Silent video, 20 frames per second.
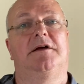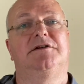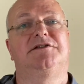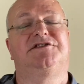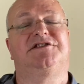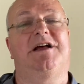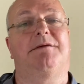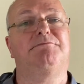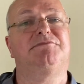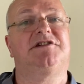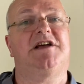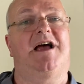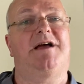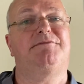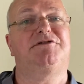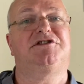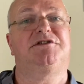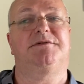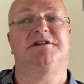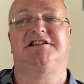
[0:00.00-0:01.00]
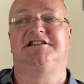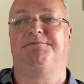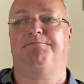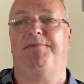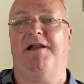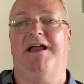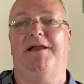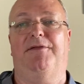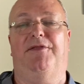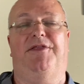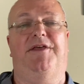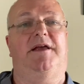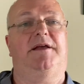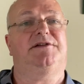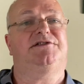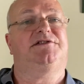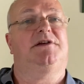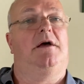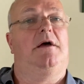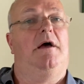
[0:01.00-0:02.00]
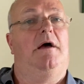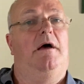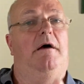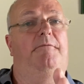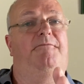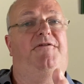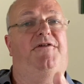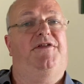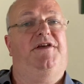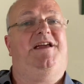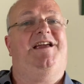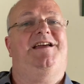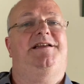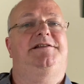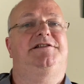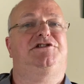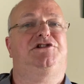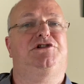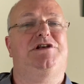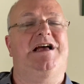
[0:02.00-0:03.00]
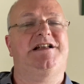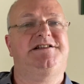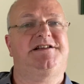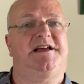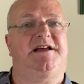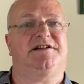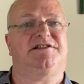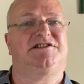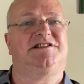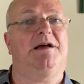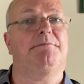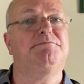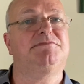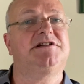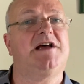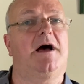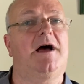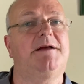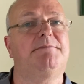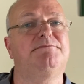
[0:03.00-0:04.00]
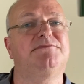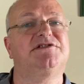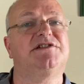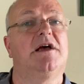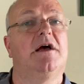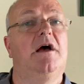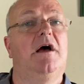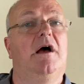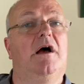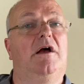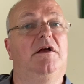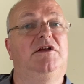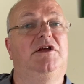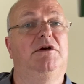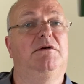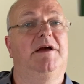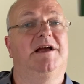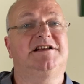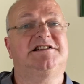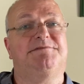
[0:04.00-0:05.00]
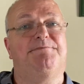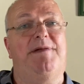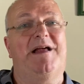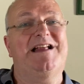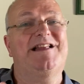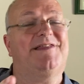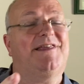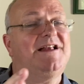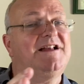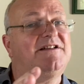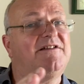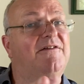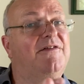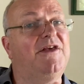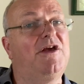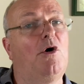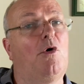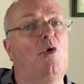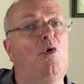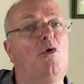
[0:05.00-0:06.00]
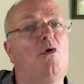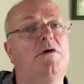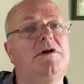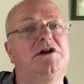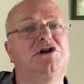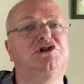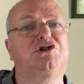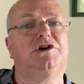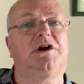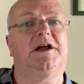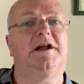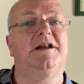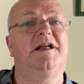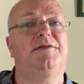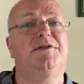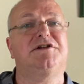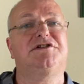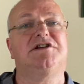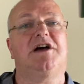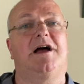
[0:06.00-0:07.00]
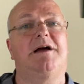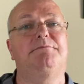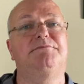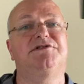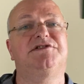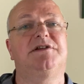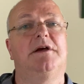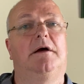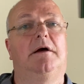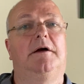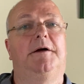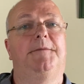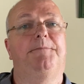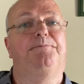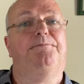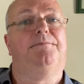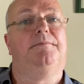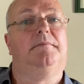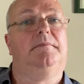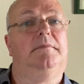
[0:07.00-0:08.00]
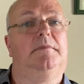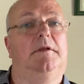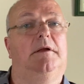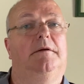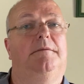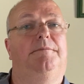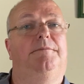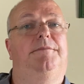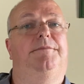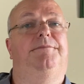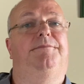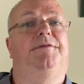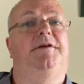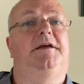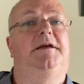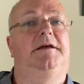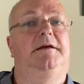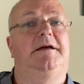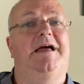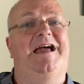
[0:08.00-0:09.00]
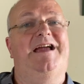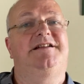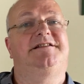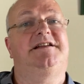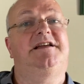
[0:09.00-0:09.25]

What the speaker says: Sometimes you explain things for the kinesthetic. Sometimes you explain things for the auditory, and other times the AD,